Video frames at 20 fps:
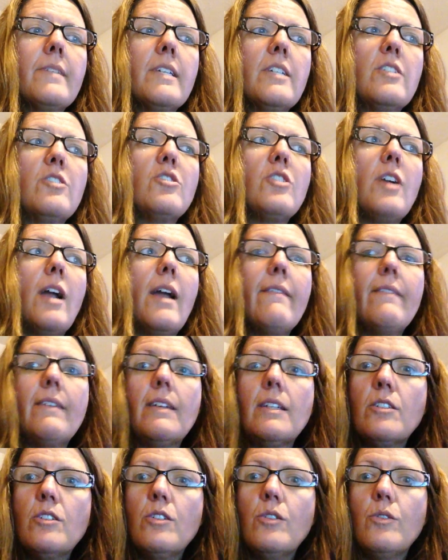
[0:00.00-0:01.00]

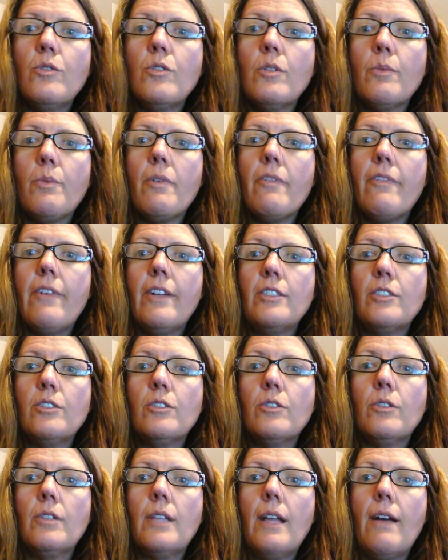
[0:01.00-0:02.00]
striving to the
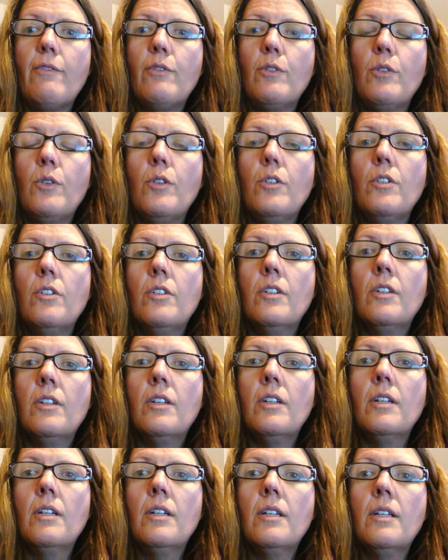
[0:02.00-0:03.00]
professional level,
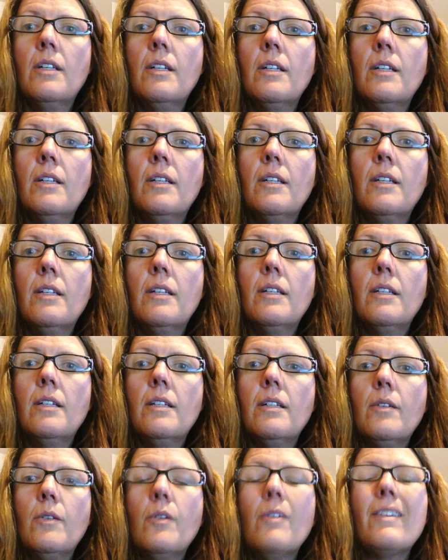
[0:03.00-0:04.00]

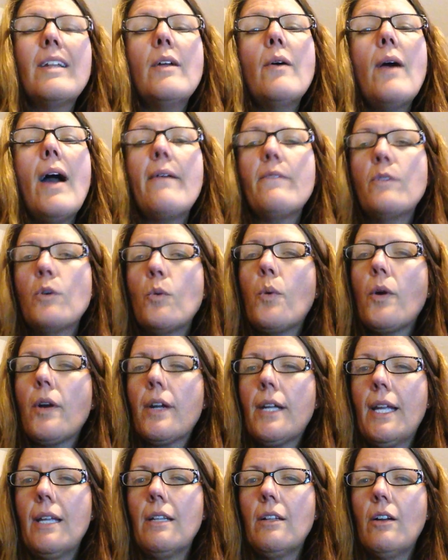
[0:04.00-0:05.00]
or they don't have the
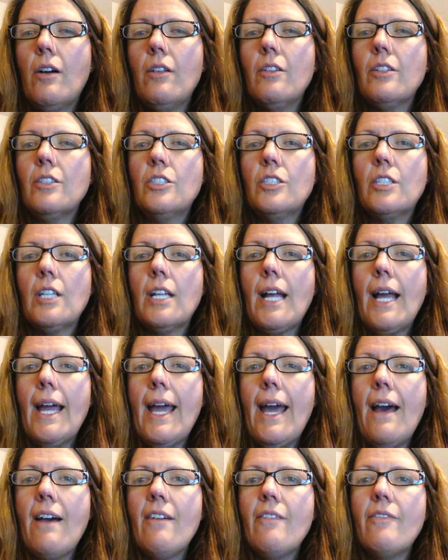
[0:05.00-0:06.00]
working knowledge that I
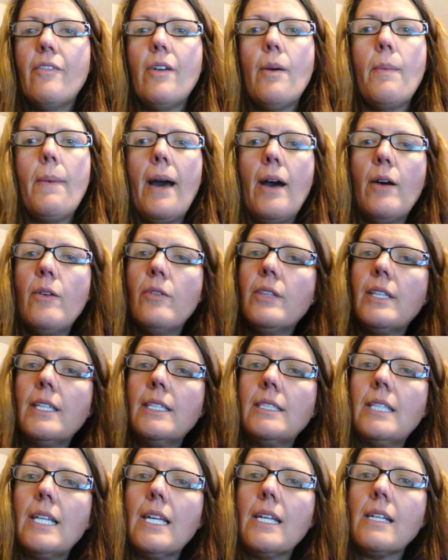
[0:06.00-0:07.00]
have about
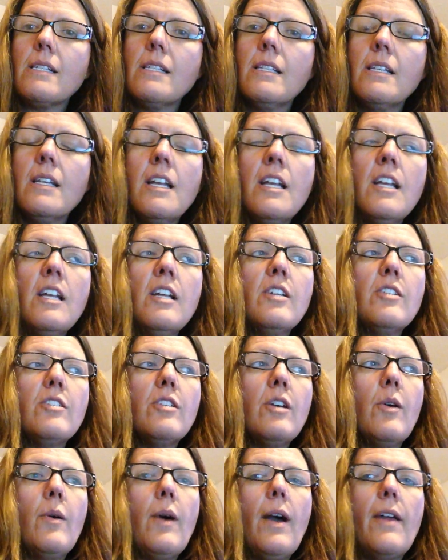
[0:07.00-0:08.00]
these things.
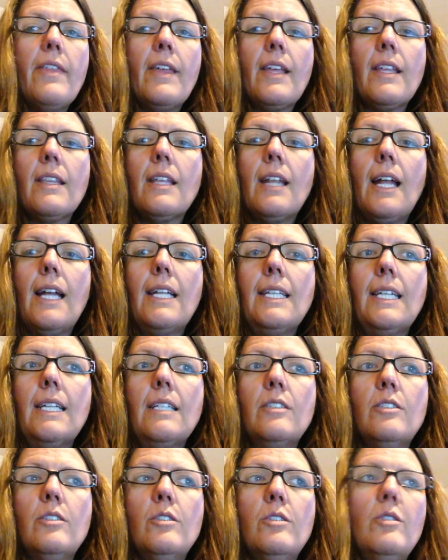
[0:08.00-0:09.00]
So I think that I
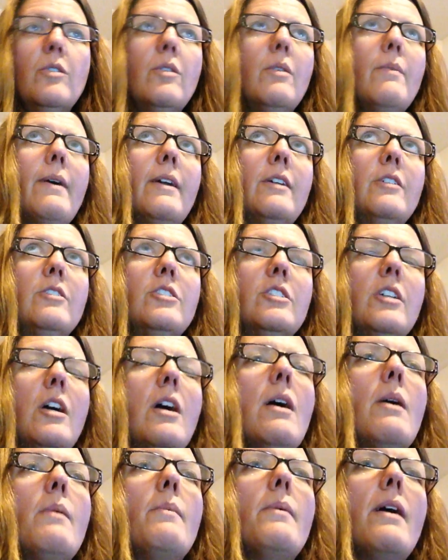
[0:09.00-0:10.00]
need to do a better
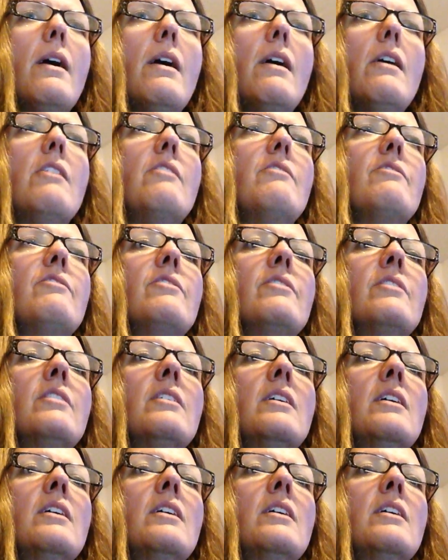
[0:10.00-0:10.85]
job of